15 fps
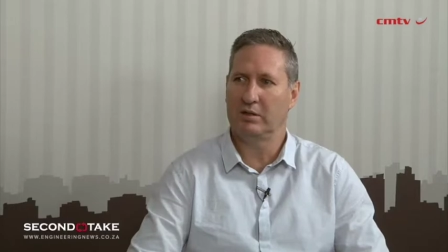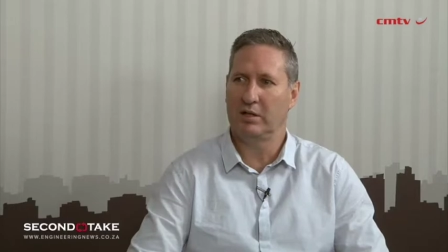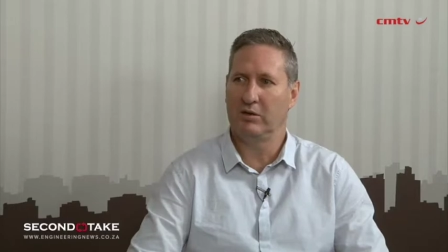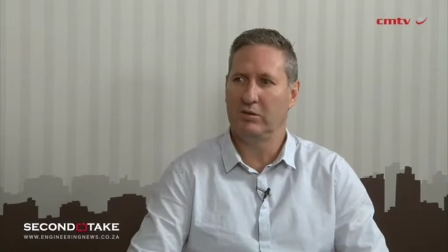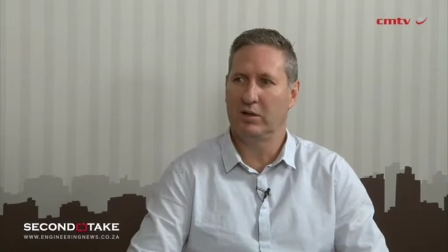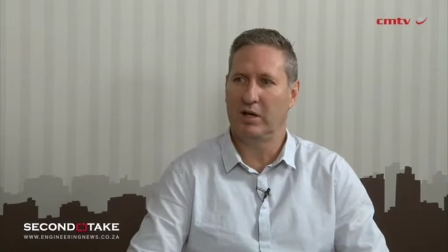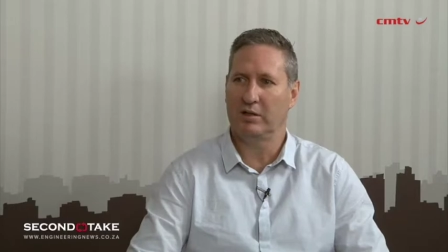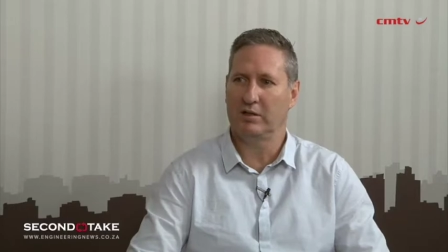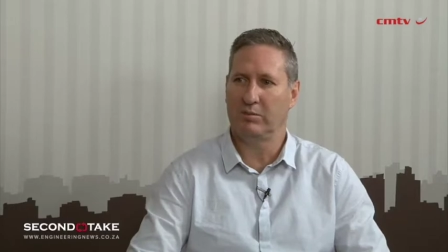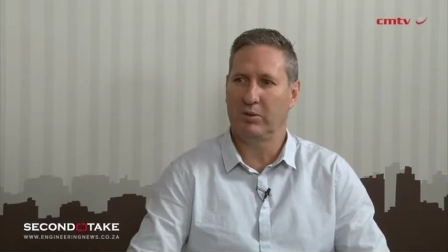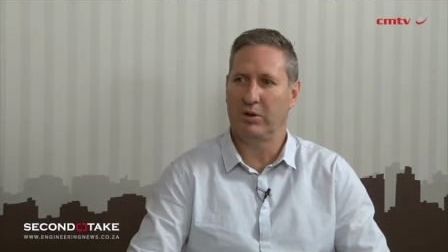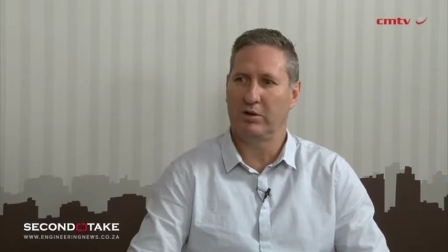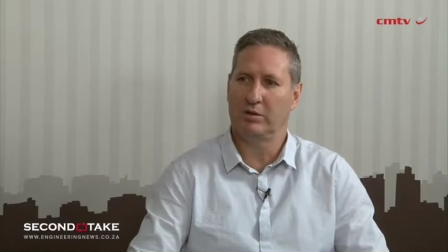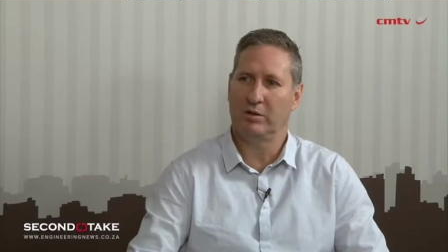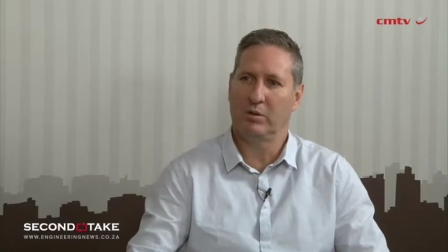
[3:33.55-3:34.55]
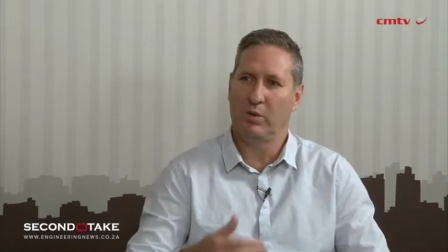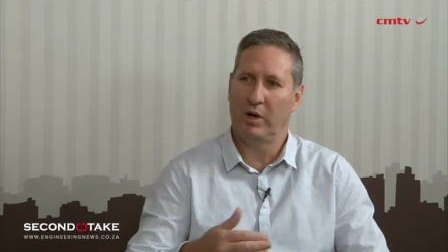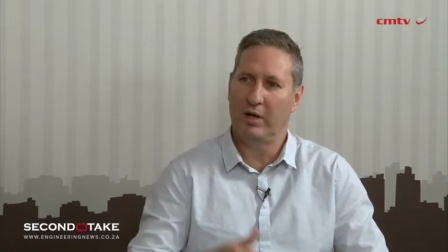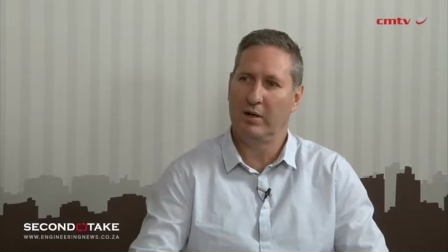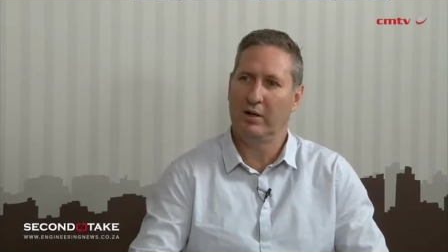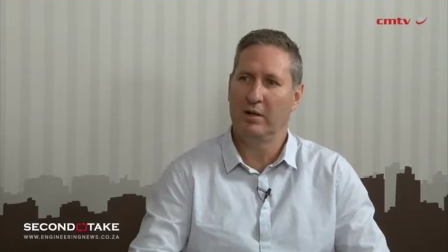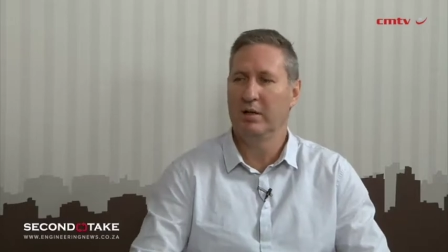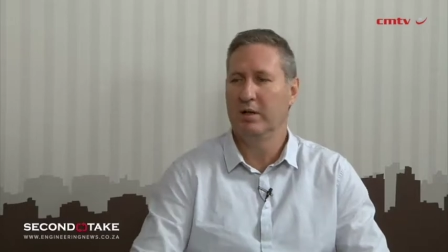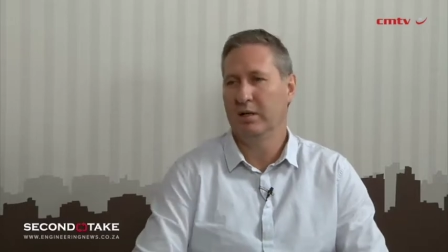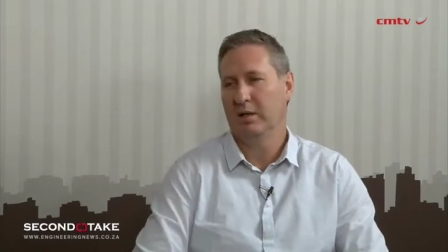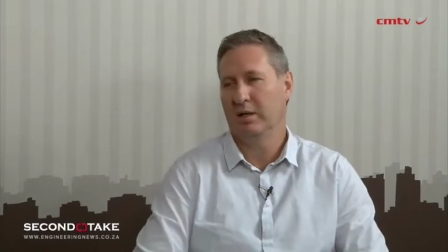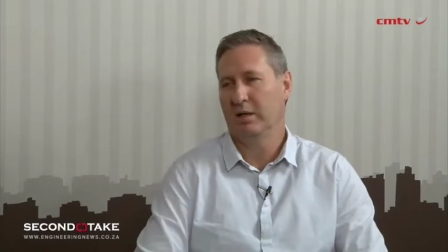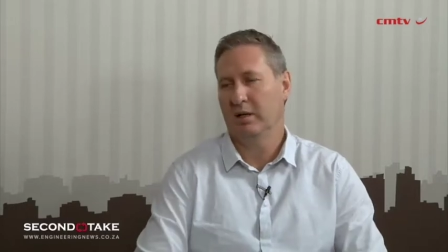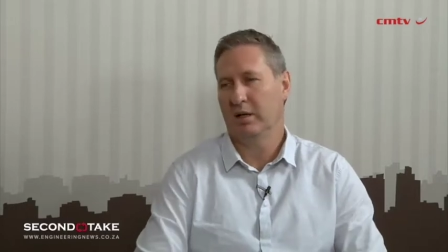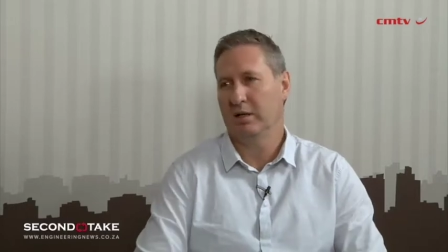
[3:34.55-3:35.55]
centralized approach. So
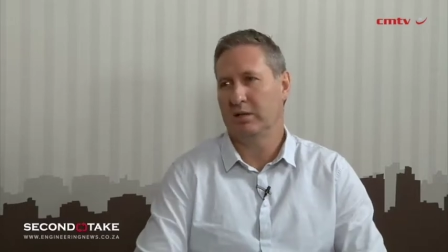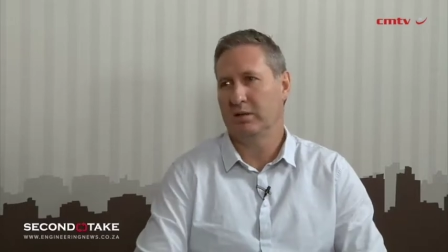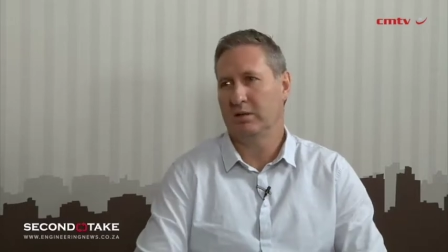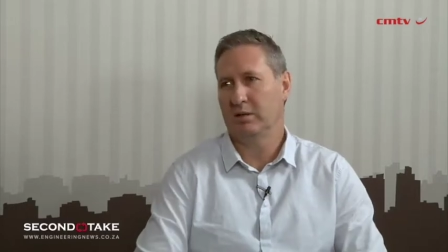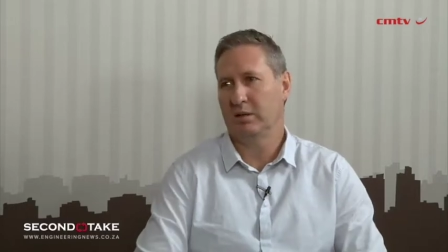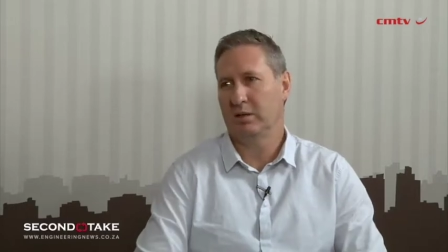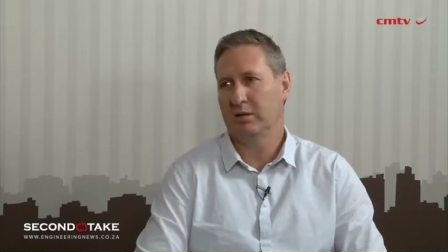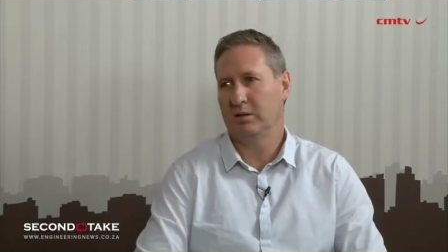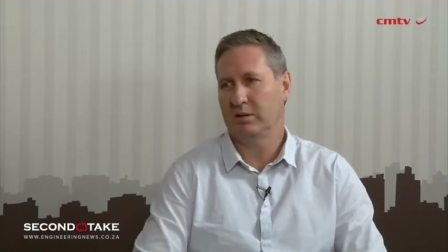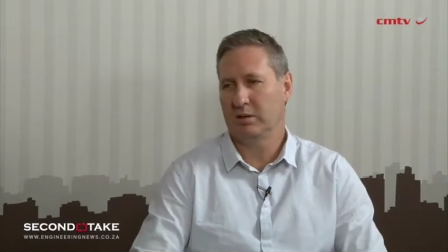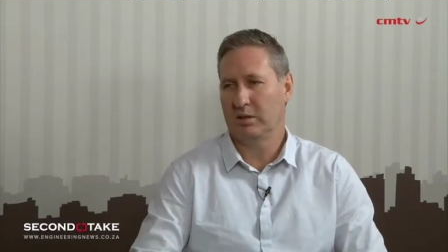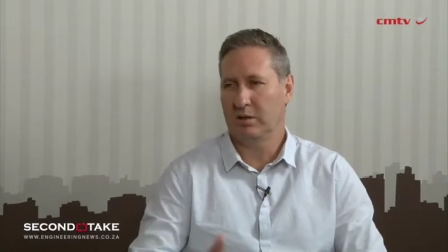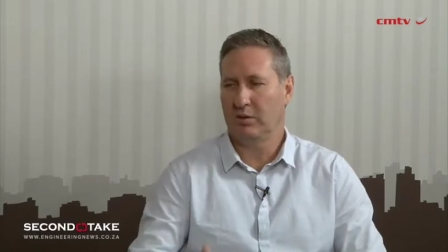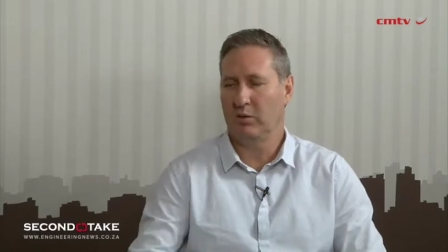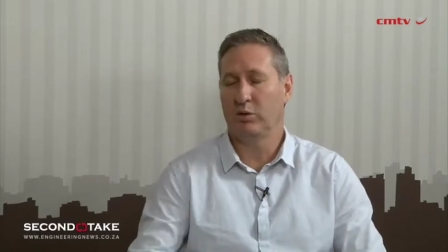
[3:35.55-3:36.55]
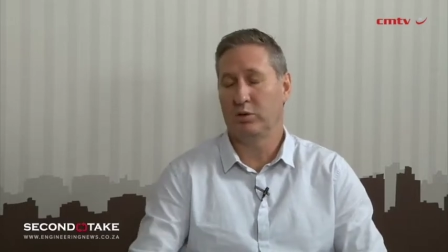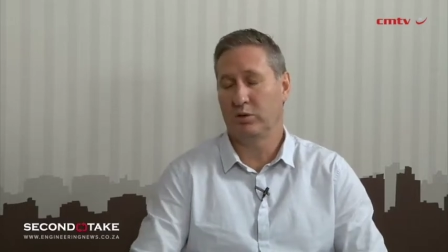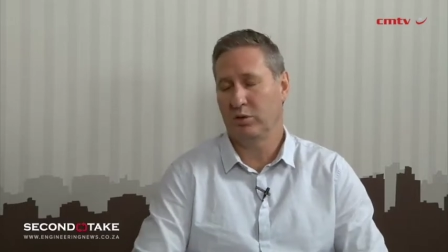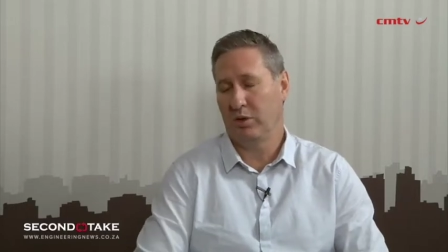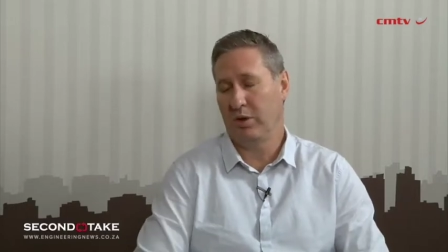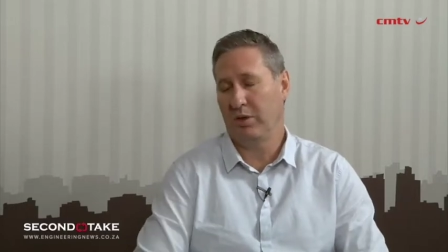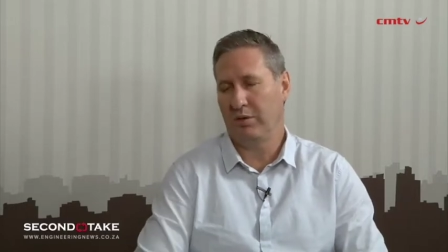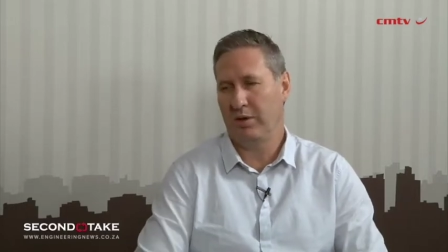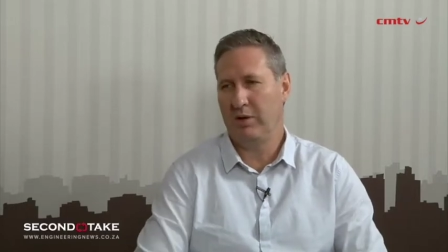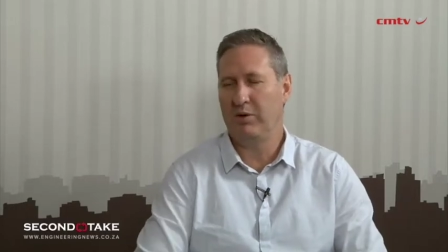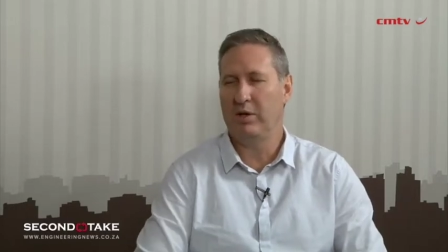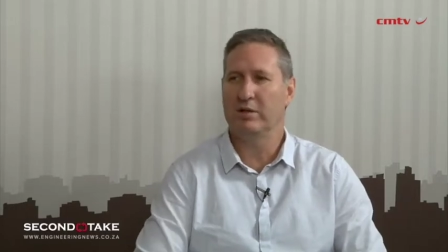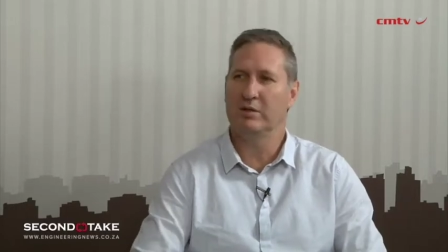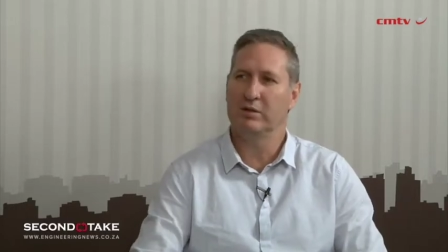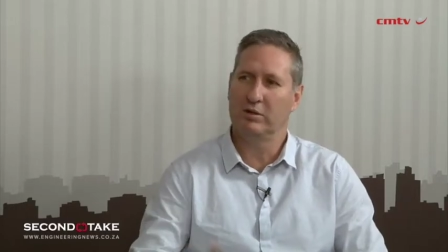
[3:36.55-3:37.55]
the three
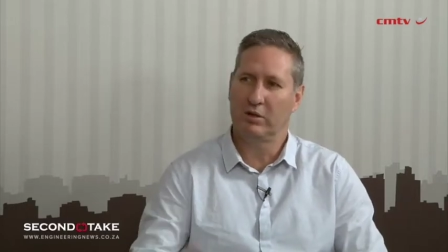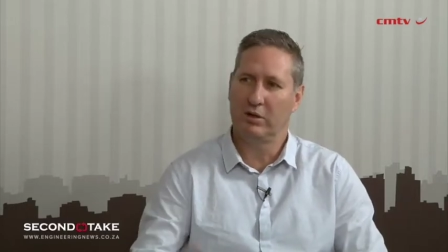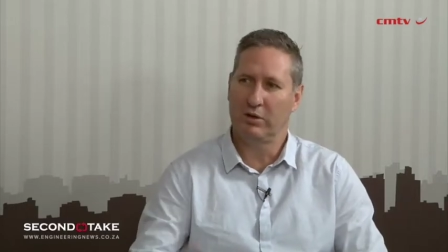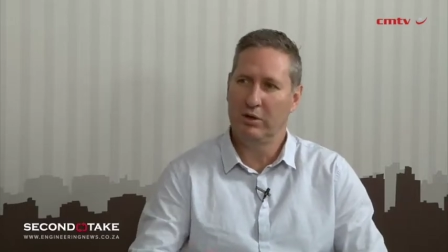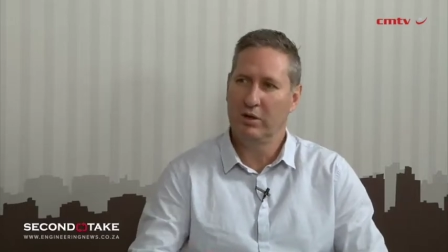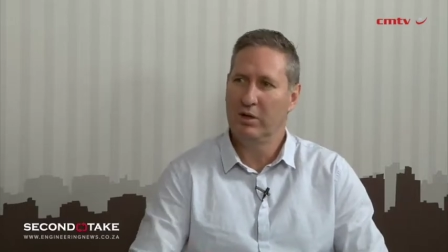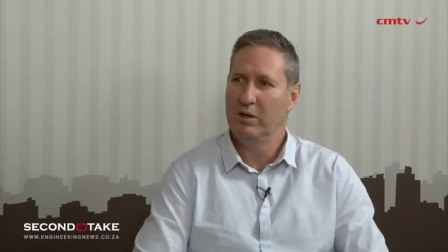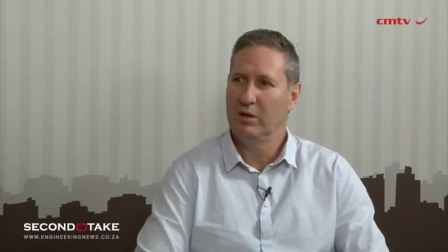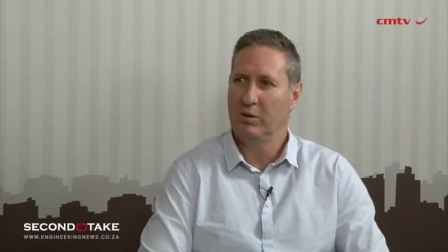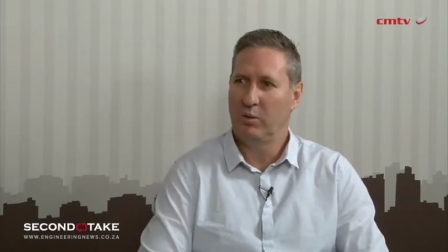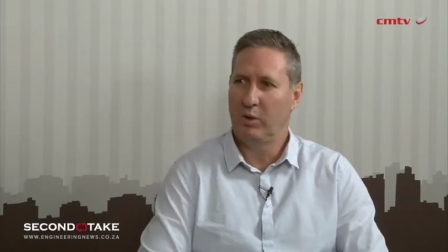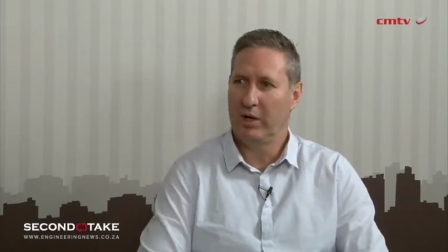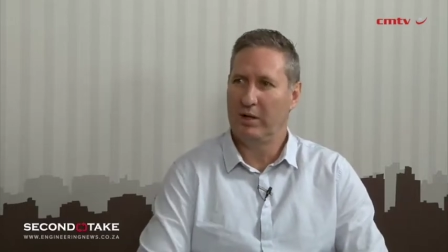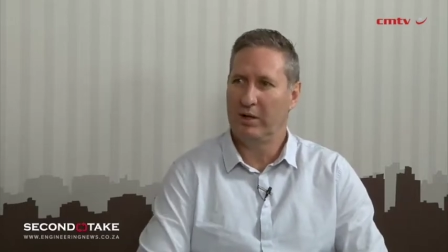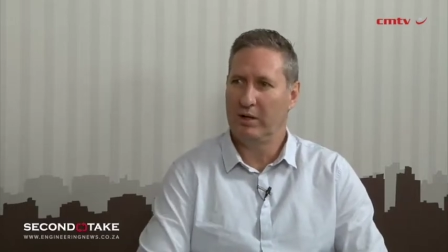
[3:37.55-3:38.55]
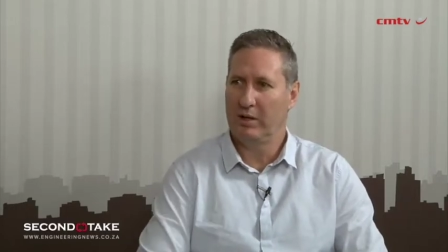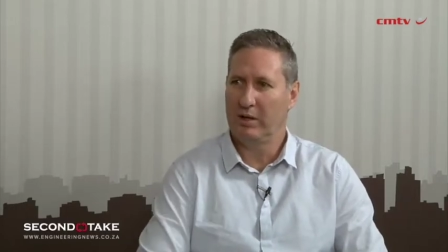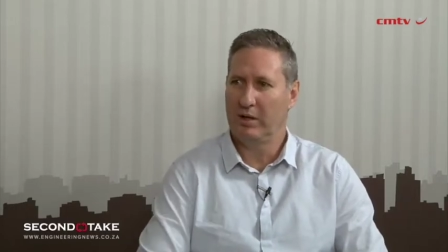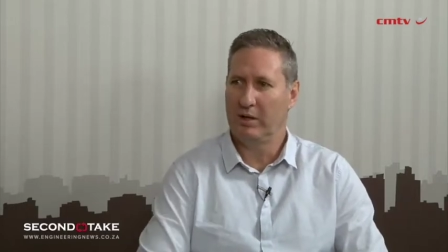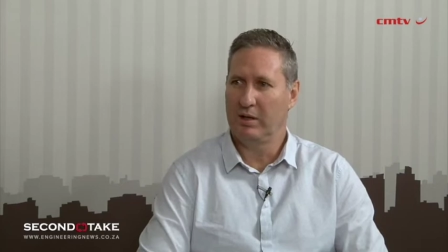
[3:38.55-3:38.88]
reasons are: one,